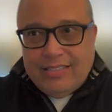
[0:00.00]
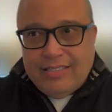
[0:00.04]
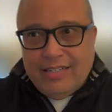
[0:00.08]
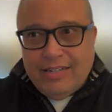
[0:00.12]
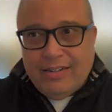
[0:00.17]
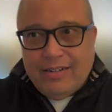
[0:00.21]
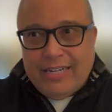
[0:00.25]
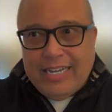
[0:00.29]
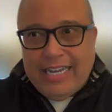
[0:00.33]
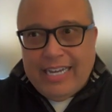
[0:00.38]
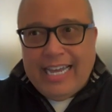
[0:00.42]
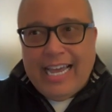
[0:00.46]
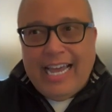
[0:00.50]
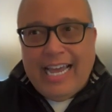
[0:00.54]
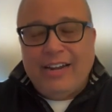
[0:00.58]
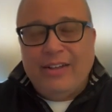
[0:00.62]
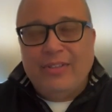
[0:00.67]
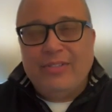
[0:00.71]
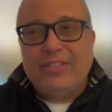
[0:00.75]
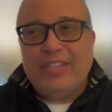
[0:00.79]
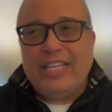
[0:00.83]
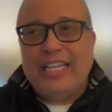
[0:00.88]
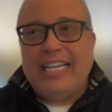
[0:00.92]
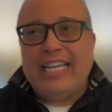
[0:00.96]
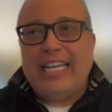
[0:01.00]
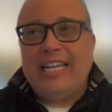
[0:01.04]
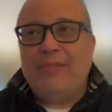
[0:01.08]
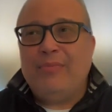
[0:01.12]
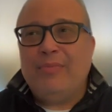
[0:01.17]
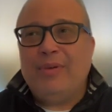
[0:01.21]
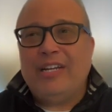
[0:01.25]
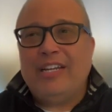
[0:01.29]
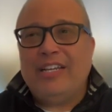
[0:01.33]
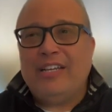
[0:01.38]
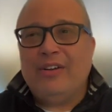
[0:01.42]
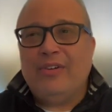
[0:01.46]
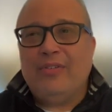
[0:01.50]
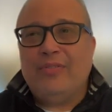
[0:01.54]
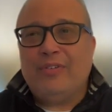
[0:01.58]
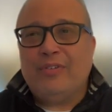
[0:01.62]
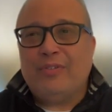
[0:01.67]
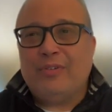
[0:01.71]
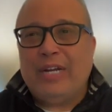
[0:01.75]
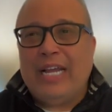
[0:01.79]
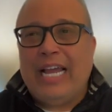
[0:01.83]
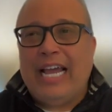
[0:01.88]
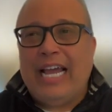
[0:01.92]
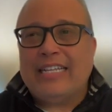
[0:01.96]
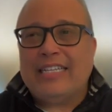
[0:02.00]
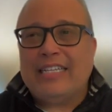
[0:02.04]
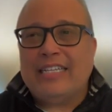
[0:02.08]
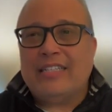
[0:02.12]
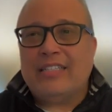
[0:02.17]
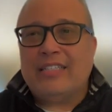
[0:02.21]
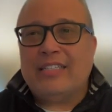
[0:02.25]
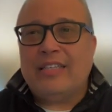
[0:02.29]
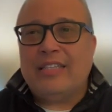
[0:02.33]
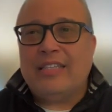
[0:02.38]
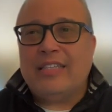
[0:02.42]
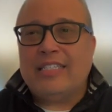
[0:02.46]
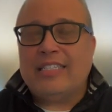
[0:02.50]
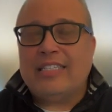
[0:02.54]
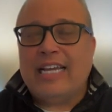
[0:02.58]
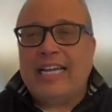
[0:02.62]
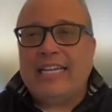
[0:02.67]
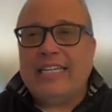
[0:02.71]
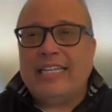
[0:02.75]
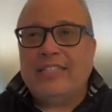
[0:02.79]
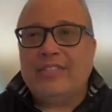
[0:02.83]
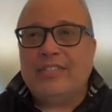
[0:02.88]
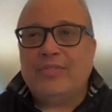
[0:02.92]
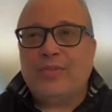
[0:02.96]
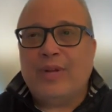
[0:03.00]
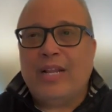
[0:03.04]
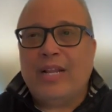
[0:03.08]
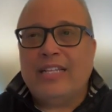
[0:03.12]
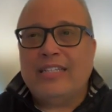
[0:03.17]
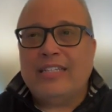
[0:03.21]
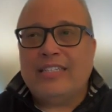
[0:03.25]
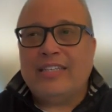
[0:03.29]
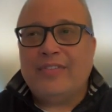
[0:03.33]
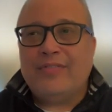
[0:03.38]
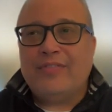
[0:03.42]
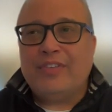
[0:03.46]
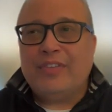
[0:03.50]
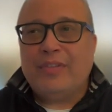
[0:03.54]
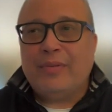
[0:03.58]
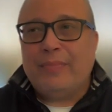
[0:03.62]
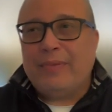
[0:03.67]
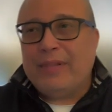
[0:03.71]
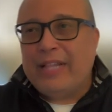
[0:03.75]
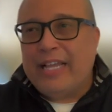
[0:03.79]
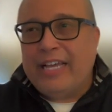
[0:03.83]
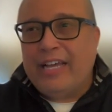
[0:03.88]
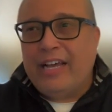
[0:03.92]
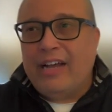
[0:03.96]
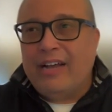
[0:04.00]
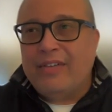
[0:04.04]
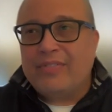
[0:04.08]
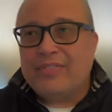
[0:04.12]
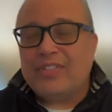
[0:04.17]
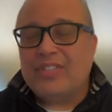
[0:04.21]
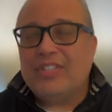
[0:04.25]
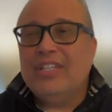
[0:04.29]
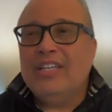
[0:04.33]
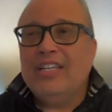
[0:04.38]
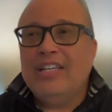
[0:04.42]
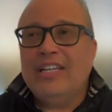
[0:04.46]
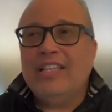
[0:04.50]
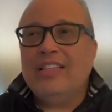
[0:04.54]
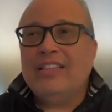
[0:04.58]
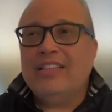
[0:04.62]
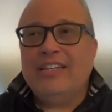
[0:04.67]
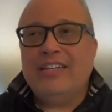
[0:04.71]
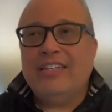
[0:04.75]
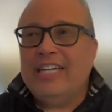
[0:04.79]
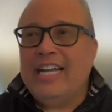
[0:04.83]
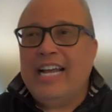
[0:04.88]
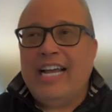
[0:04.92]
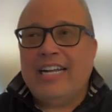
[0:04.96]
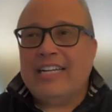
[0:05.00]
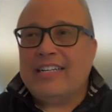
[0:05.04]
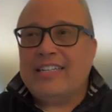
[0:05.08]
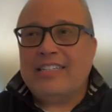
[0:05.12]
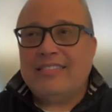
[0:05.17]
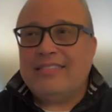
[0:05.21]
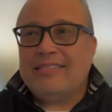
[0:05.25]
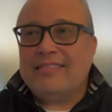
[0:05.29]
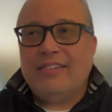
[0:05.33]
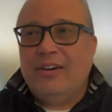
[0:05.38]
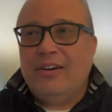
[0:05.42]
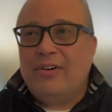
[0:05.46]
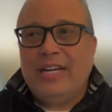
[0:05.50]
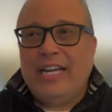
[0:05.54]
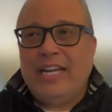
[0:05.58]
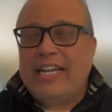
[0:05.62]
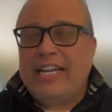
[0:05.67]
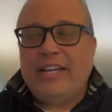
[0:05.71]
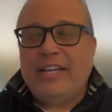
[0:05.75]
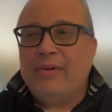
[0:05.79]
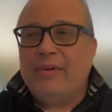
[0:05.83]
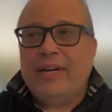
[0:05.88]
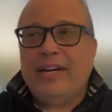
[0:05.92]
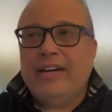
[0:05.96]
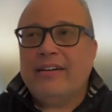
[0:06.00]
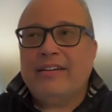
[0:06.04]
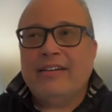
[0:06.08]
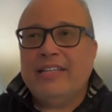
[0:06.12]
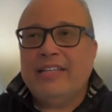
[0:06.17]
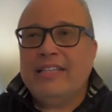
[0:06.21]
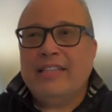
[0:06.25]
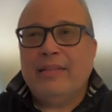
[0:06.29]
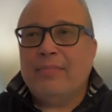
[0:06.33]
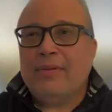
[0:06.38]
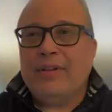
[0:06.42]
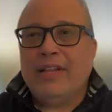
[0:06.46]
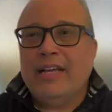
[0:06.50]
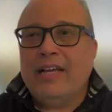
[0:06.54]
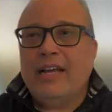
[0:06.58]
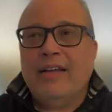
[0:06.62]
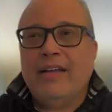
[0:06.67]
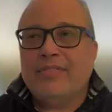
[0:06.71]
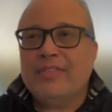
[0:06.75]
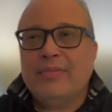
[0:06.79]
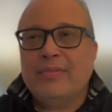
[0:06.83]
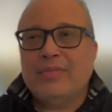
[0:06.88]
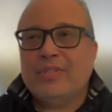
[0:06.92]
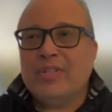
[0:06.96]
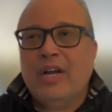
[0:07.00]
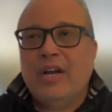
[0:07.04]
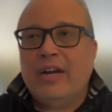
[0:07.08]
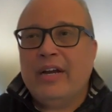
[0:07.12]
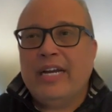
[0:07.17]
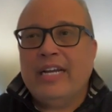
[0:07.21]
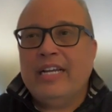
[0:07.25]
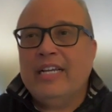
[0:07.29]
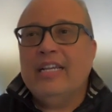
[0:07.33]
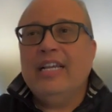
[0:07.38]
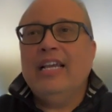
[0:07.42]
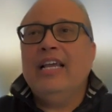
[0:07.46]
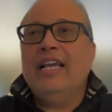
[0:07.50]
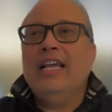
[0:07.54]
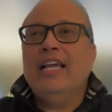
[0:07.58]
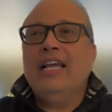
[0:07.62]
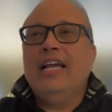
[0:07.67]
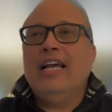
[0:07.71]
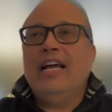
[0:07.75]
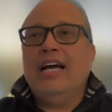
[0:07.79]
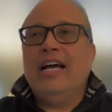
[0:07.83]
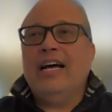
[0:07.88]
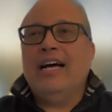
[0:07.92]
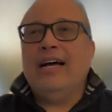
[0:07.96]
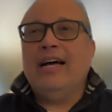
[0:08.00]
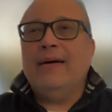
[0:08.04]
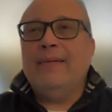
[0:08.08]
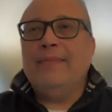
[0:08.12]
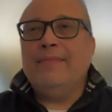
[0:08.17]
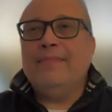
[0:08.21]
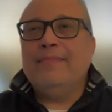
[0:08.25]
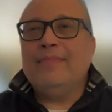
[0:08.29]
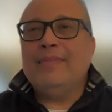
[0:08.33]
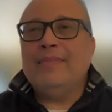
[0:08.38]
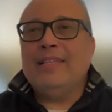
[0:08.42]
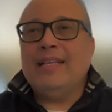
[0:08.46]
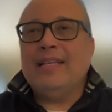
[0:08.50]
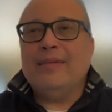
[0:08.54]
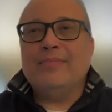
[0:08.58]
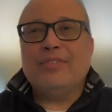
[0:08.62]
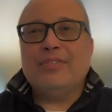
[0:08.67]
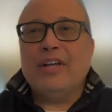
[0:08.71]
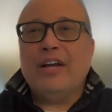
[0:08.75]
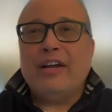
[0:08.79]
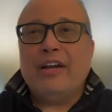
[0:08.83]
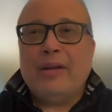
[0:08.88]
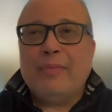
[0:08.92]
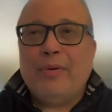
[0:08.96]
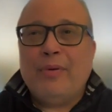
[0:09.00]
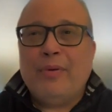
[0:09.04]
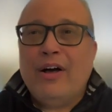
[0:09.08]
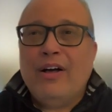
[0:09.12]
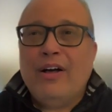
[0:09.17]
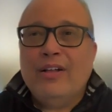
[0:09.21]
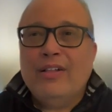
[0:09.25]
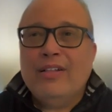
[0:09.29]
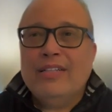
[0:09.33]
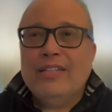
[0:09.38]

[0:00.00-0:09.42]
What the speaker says: Okay, I don't think anybody overreacted to the Titans relative to the playoffs. They're not going anywhere in the playoffs. I'm sorry. I'm sorry, Paul.